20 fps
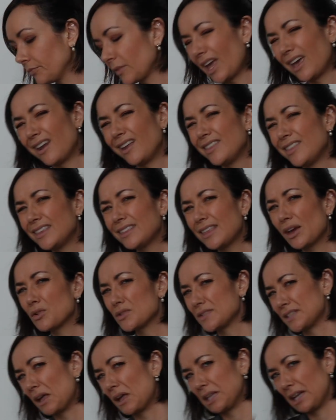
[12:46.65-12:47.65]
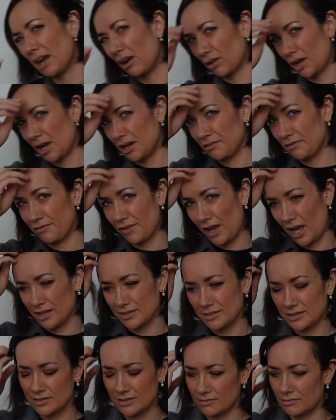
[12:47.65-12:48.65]
And I think they were selling out kind of
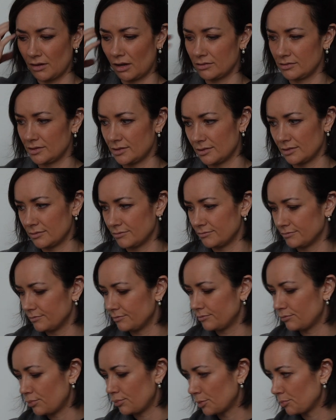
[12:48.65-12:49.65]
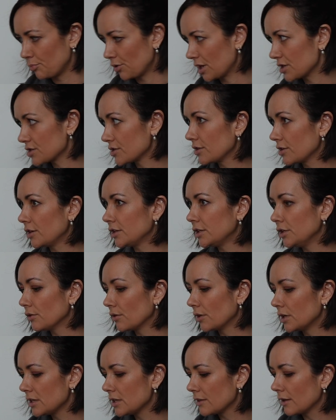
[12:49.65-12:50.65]
fast, not to put pressure on you
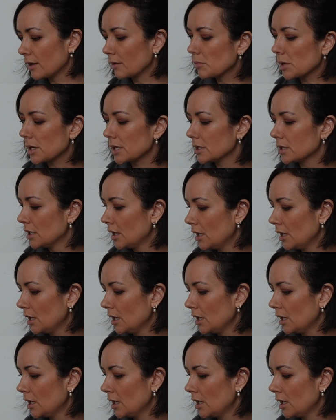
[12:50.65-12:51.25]
or anything, but